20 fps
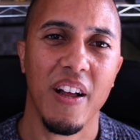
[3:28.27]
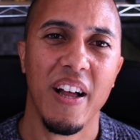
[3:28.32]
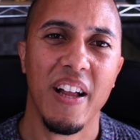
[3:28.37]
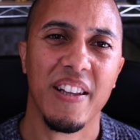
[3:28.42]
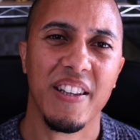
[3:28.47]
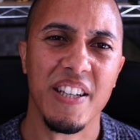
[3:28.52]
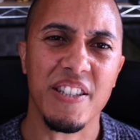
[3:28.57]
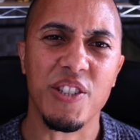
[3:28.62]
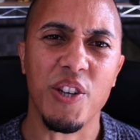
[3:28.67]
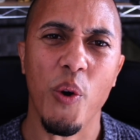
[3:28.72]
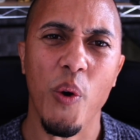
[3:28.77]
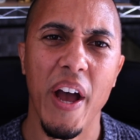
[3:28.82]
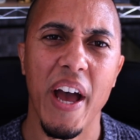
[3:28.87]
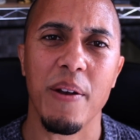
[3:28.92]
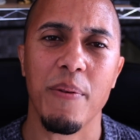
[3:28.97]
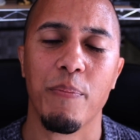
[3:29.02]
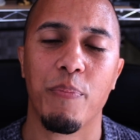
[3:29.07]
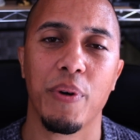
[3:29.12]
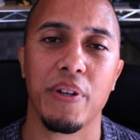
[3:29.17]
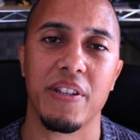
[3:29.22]
Let's go ahead
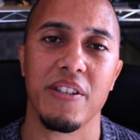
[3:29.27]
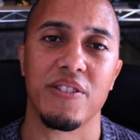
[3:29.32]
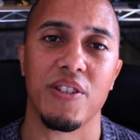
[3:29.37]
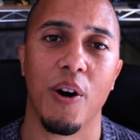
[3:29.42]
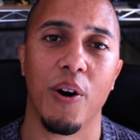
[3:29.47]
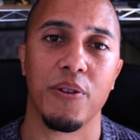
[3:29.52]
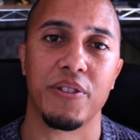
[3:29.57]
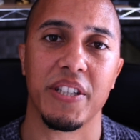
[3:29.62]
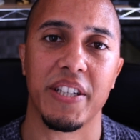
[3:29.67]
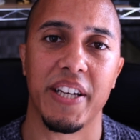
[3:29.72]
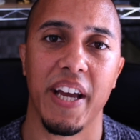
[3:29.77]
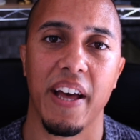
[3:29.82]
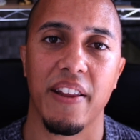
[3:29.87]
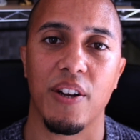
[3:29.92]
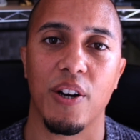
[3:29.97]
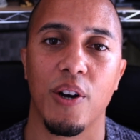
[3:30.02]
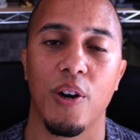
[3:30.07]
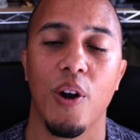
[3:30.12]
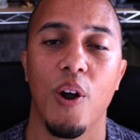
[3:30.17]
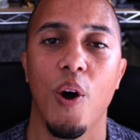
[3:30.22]
and put this all
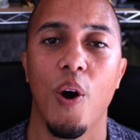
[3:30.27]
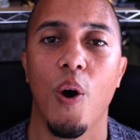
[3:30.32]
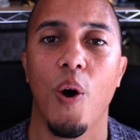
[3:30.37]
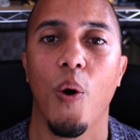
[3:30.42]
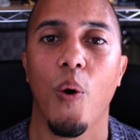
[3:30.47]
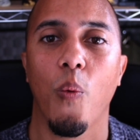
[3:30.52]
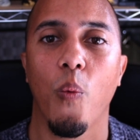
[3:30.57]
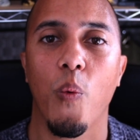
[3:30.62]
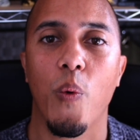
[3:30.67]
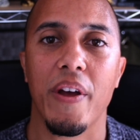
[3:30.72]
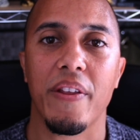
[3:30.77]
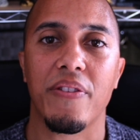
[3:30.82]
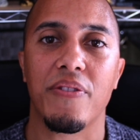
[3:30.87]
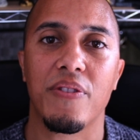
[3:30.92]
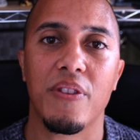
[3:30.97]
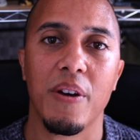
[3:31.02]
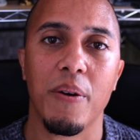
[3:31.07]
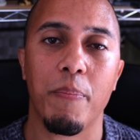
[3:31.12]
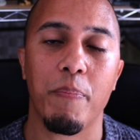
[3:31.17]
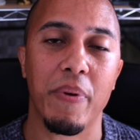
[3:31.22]
together with
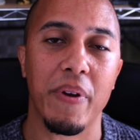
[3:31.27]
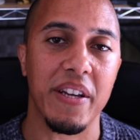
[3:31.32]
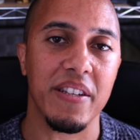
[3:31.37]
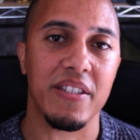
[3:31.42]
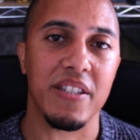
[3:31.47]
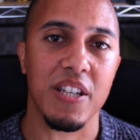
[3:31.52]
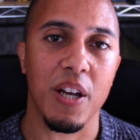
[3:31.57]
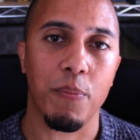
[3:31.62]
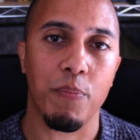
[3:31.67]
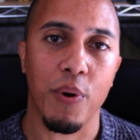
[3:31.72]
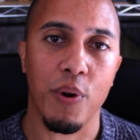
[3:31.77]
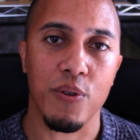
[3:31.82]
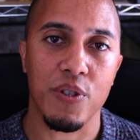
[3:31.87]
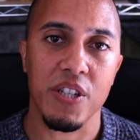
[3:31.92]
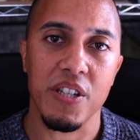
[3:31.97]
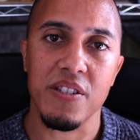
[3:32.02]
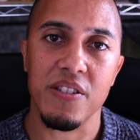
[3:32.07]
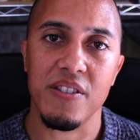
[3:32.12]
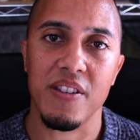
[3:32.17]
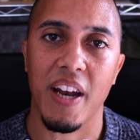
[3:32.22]
the PC
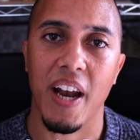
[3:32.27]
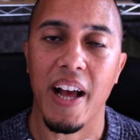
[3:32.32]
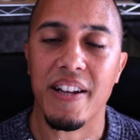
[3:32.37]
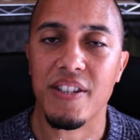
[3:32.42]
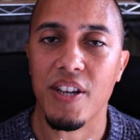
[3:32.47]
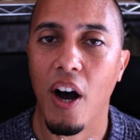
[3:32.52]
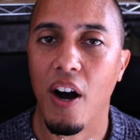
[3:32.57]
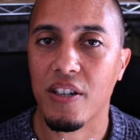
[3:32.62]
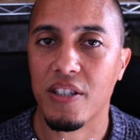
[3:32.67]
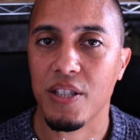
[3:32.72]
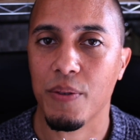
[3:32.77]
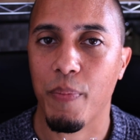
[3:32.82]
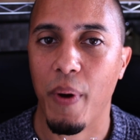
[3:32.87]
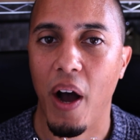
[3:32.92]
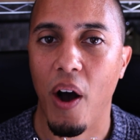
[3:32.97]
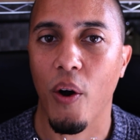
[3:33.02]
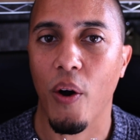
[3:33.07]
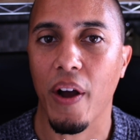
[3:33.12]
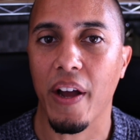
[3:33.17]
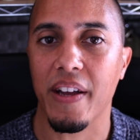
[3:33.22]
approaches that I talked
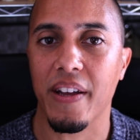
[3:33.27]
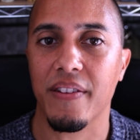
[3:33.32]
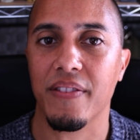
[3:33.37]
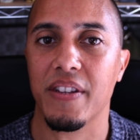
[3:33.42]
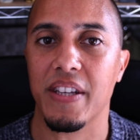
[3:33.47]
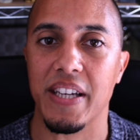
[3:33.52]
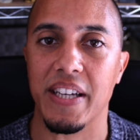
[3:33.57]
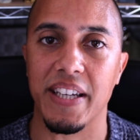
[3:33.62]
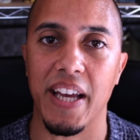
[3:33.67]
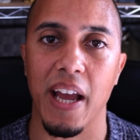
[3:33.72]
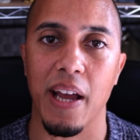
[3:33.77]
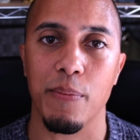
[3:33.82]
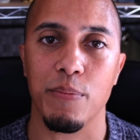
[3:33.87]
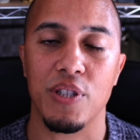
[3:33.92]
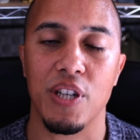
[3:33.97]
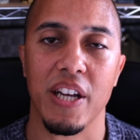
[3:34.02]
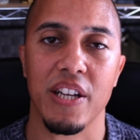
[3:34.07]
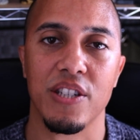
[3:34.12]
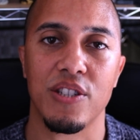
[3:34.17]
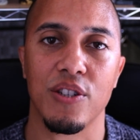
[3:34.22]
about in the Game
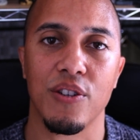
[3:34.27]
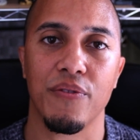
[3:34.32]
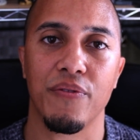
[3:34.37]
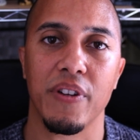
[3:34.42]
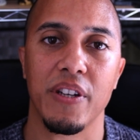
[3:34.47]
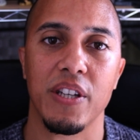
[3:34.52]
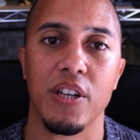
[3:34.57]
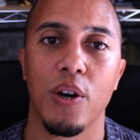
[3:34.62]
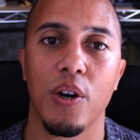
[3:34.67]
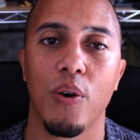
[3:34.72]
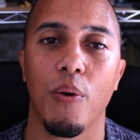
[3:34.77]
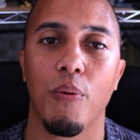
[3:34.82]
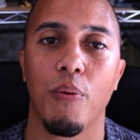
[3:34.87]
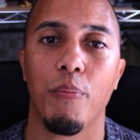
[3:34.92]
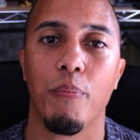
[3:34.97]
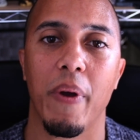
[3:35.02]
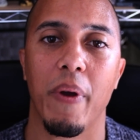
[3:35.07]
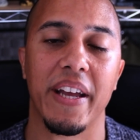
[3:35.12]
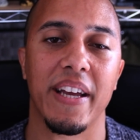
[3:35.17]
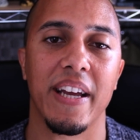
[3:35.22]
Changer video,
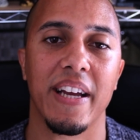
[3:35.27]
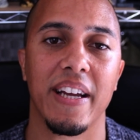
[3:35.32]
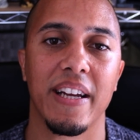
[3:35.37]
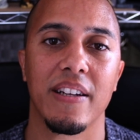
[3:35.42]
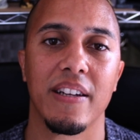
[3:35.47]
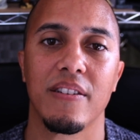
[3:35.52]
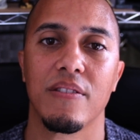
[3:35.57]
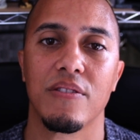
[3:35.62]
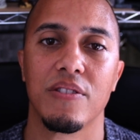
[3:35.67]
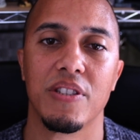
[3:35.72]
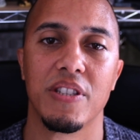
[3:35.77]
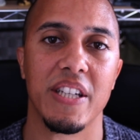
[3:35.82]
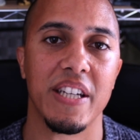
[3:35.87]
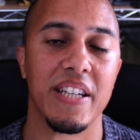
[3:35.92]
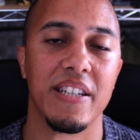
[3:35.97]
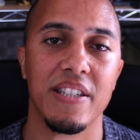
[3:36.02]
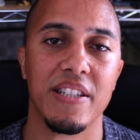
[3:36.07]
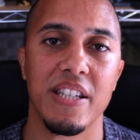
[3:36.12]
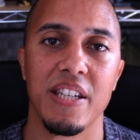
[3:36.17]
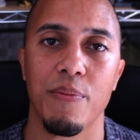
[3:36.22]
making
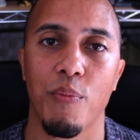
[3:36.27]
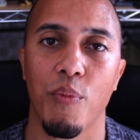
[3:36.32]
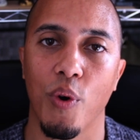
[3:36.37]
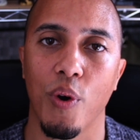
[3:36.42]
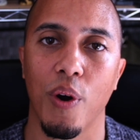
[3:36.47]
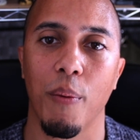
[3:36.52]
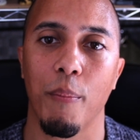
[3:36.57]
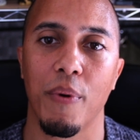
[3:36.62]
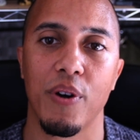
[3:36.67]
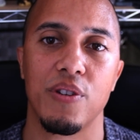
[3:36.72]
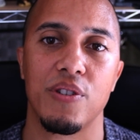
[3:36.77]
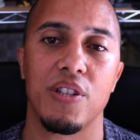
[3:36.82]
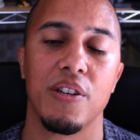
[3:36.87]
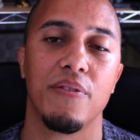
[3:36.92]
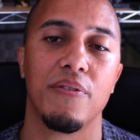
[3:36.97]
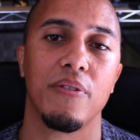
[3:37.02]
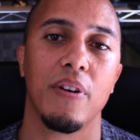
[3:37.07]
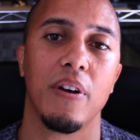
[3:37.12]
D&D more immersive.